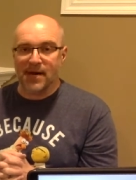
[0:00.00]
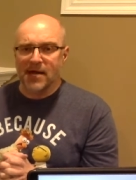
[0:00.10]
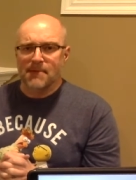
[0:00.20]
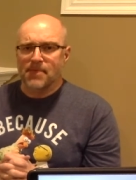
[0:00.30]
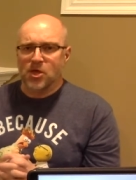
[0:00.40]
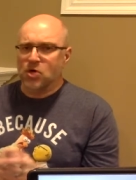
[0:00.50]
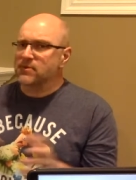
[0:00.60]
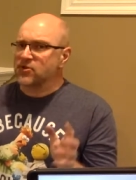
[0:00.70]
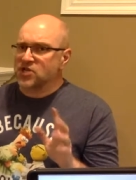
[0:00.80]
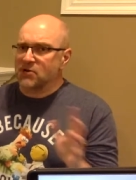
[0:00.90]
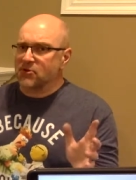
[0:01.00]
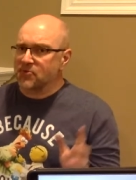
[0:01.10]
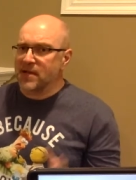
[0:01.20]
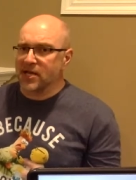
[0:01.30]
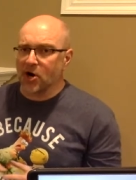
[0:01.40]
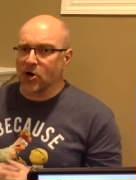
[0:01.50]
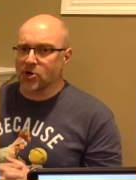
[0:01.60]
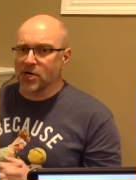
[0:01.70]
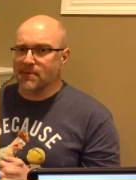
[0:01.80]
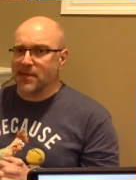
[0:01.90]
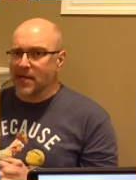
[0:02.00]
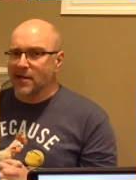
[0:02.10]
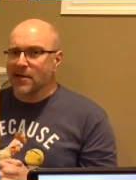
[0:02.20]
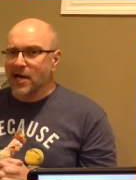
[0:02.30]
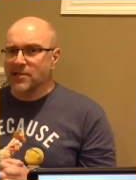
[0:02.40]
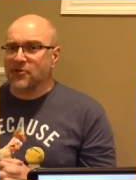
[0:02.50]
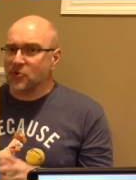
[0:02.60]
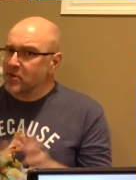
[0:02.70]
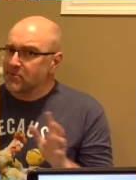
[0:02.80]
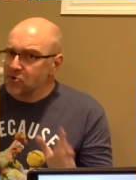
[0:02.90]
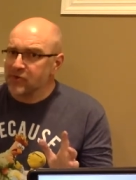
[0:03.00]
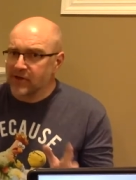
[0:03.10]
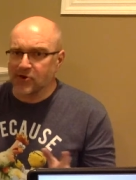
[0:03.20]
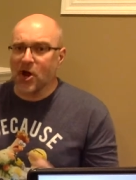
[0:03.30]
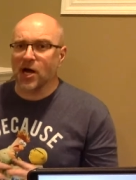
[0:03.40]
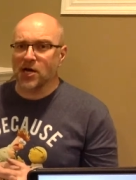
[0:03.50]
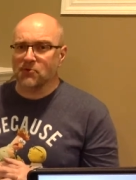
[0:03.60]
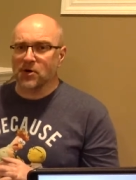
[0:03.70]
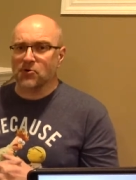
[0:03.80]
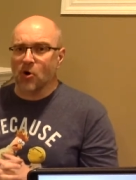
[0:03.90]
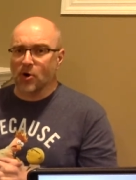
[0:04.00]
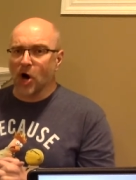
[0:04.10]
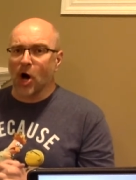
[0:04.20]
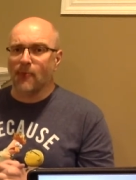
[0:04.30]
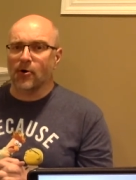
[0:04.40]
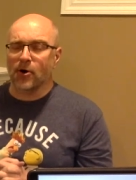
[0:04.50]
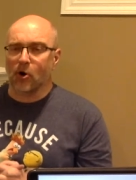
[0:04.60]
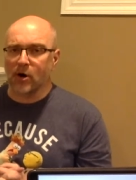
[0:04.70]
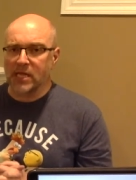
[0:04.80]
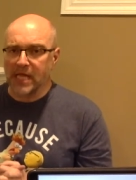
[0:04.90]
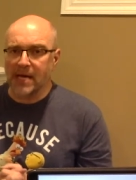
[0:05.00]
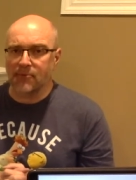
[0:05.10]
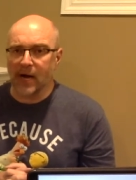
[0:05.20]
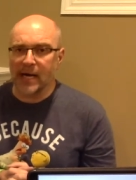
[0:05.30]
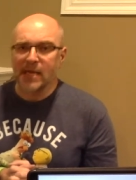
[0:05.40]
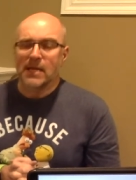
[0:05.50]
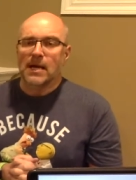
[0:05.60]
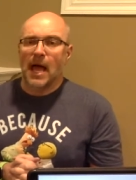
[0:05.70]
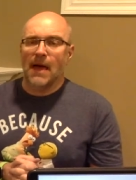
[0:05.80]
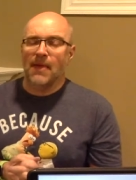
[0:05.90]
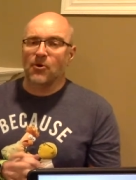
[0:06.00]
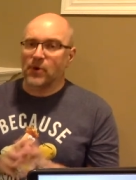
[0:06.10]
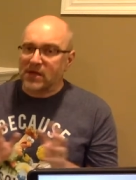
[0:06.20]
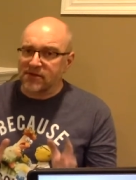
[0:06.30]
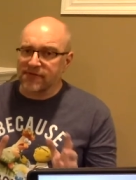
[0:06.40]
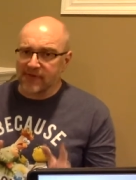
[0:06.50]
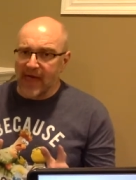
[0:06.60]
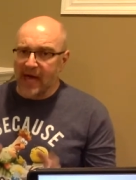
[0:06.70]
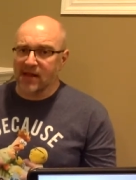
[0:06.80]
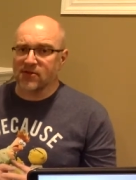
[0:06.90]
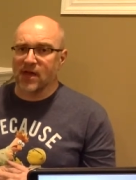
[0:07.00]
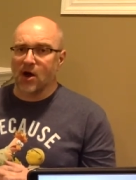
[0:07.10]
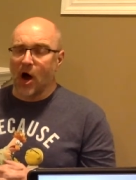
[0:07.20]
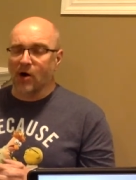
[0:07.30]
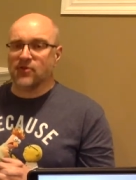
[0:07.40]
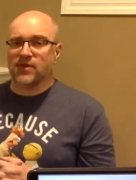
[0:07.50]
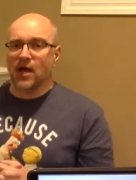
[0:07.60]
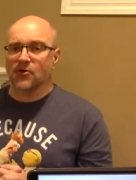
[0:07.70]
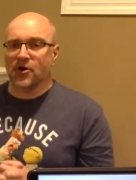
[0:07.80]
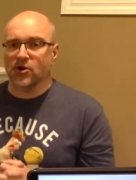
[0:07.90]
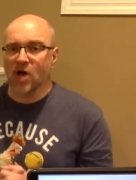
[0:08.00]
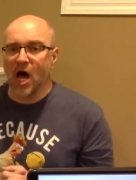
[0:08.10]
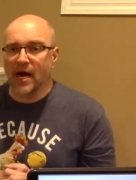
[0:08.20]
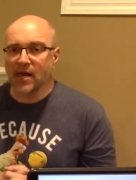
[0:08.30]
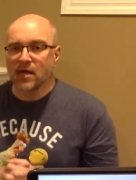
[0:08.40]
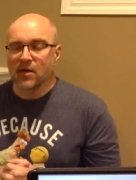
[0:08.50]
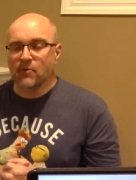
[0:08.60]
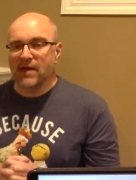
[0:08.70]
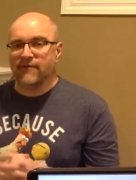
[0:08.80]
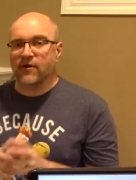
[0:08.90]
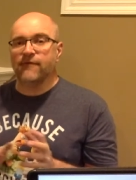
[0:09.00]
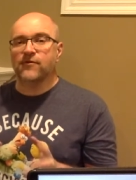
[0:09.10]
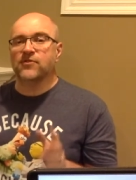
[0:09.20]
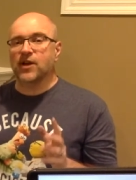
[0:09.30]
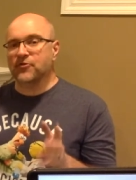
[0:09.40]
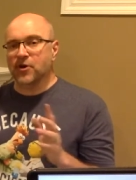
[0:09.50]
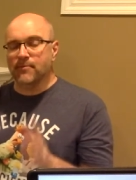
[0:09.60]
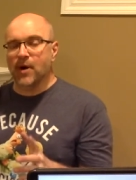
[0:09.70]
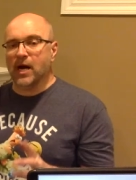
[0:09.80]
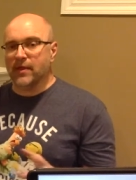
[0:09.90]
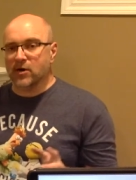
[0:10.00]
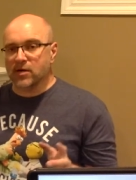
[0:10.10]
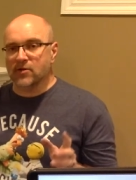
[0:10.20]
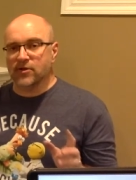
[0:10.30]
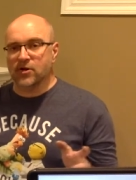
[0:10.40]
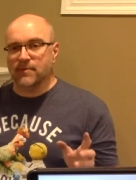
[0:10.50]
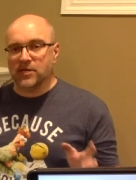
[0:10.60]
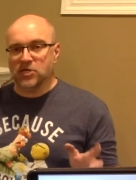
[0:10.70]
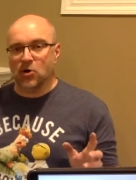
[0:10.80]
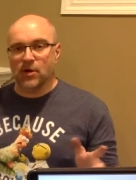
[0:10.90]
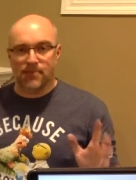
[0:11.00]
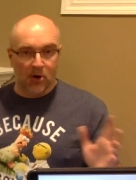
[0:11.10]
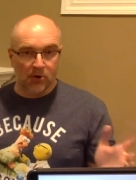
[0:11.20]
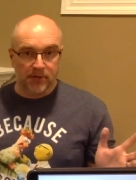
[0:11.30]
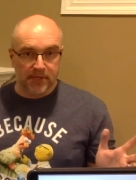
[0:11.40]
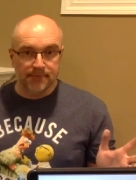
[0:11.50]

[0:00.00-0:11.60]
But humans, generally speaking, aren't going to be unless you're in the movies, are not going to regrow an arm or, or a limb, right? And the reason for that is our cells are not. We have very few cells in our body that are considered to be totipotent.